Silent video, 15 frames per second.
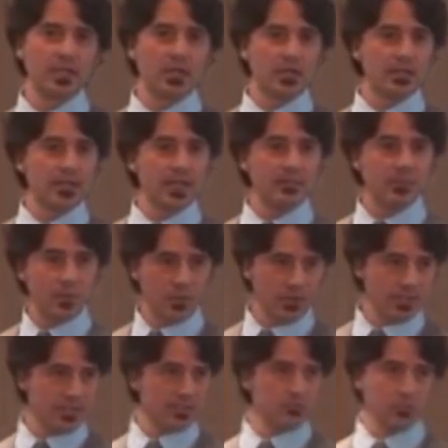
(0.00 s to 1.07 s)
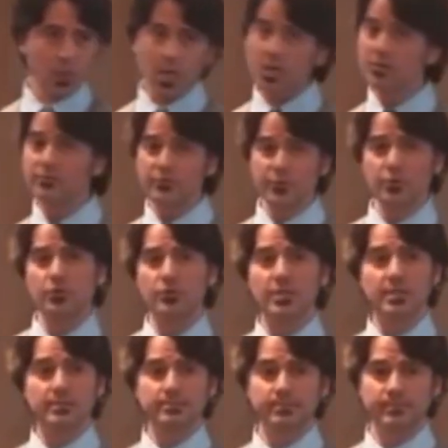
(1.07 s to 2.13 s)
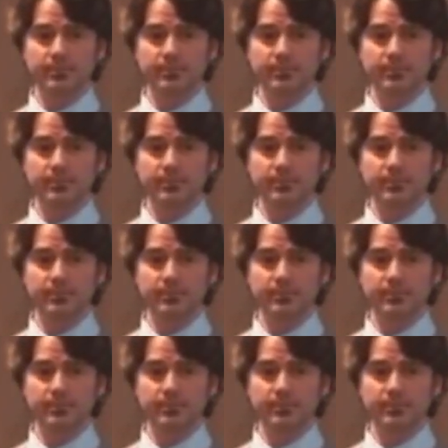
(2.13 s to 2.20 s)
in all that poison, wrong food